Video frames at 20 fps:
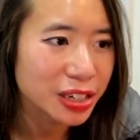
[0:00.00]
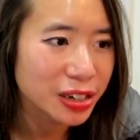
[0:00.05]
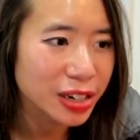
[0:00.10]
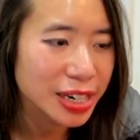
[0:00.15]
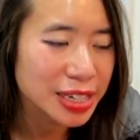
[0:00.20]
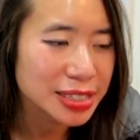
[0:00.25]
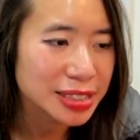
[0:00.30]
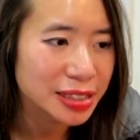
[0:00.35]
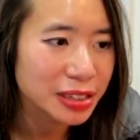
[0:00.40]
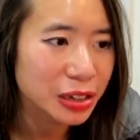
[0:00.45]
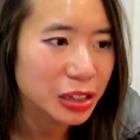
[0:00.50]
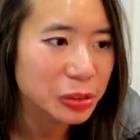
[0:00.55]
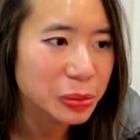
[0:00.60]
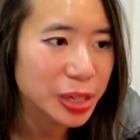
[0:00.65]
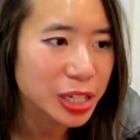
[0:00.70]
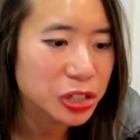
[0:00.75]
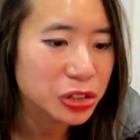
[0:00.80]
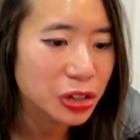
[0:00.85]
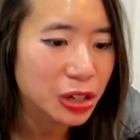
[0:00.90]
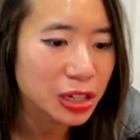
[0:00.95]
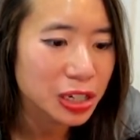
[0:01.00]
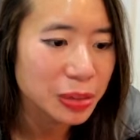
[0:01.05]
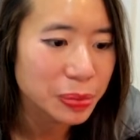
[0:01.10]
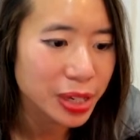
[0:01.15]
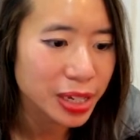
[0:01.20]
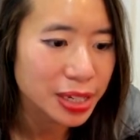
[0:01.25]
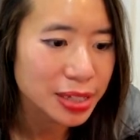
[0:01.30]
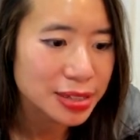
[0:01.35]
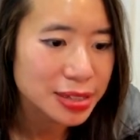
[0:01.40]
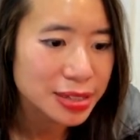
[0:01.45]
I see all my draw
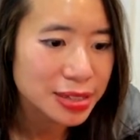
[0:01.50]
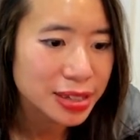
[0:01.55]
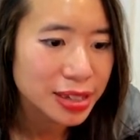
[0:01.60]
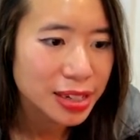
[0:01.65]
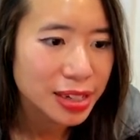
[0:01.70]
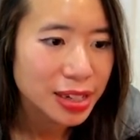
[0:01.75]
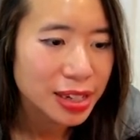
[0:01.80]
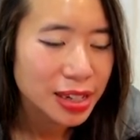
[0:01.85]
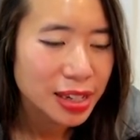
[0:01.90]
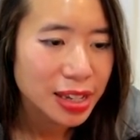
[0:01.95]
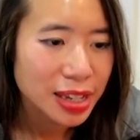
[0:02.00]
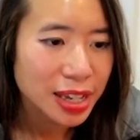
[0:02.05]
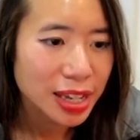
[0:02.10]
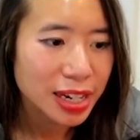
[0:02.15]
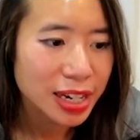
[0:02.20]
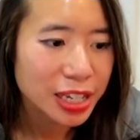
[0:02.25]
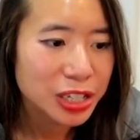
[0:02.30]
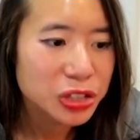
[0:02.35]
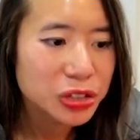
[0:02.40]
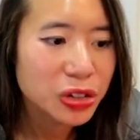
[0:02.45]
commands, and I